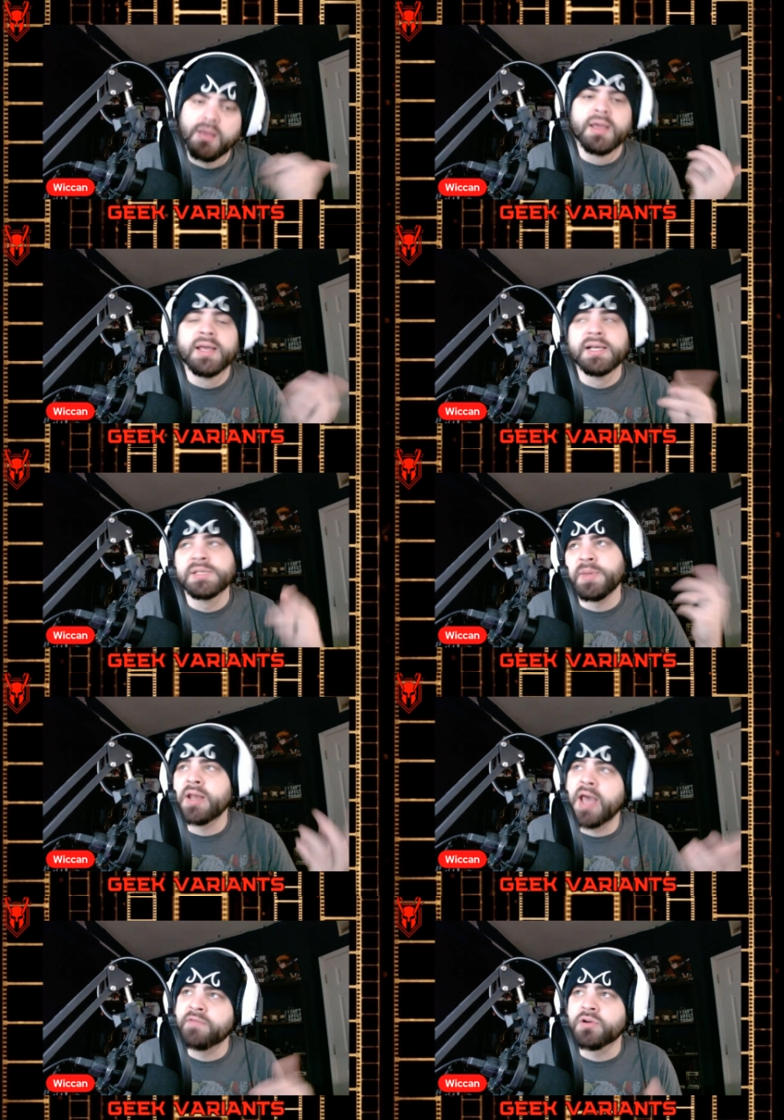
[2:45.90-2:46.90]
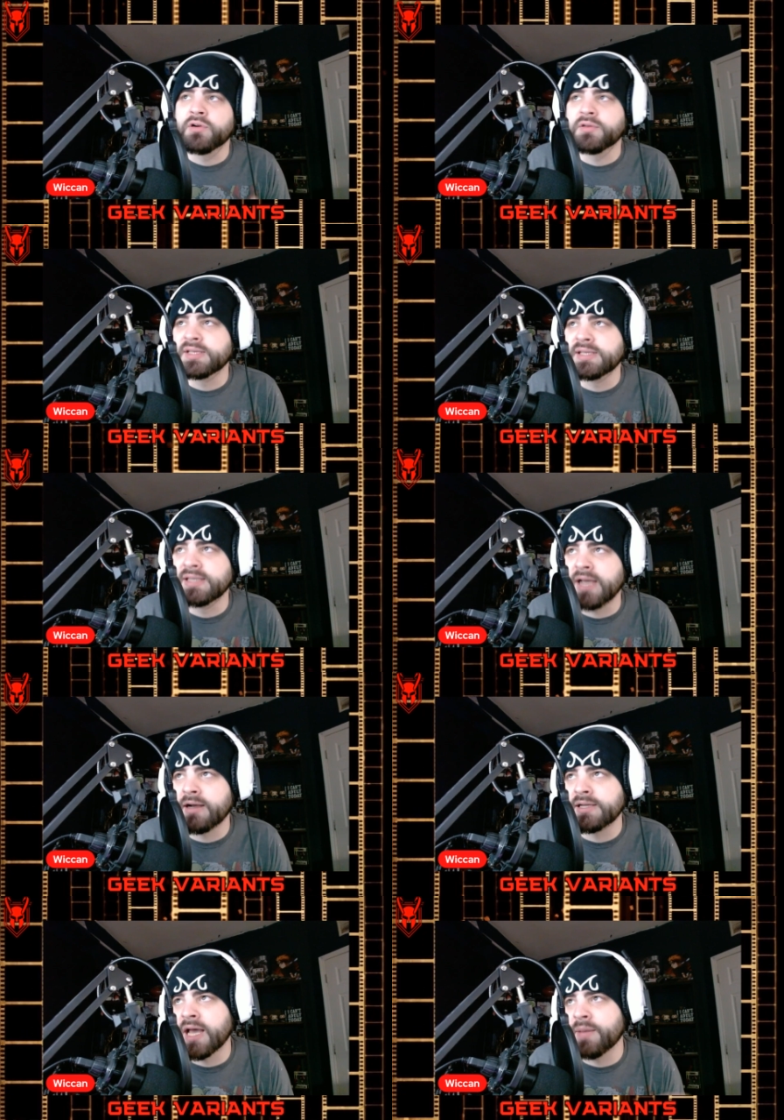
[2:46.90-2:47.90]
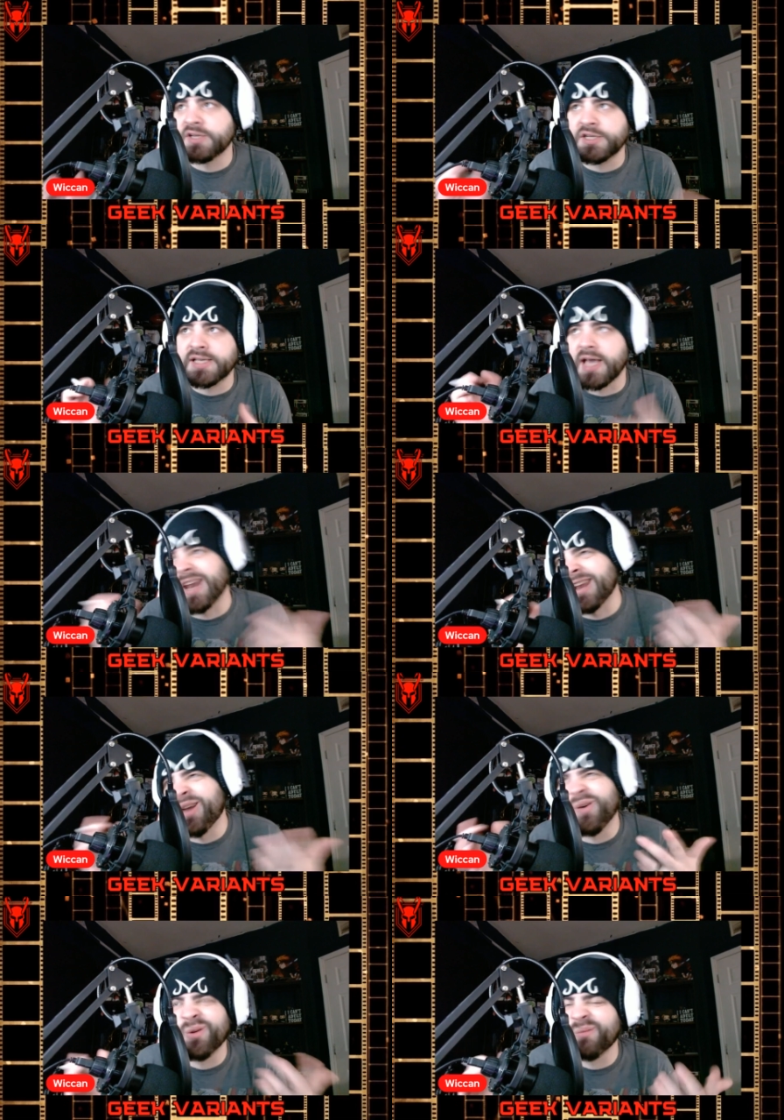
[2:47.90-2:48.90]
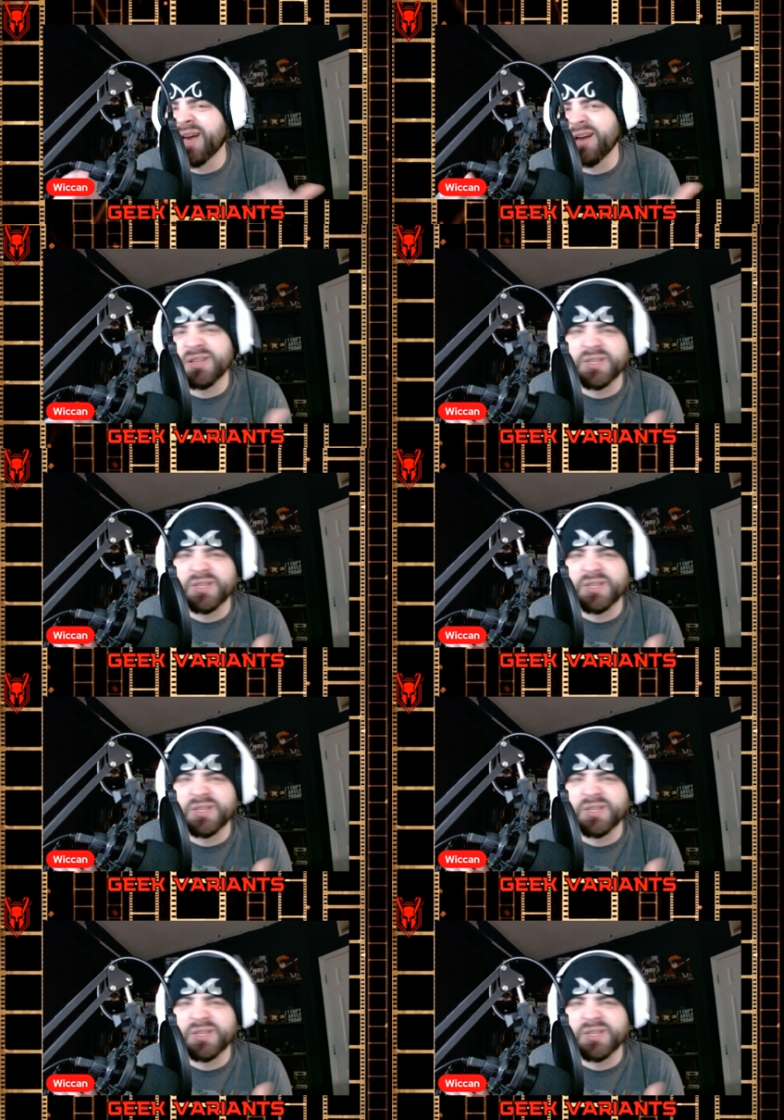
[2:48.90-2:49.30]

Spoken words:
has been after her this entire time, and she's kind of known about it.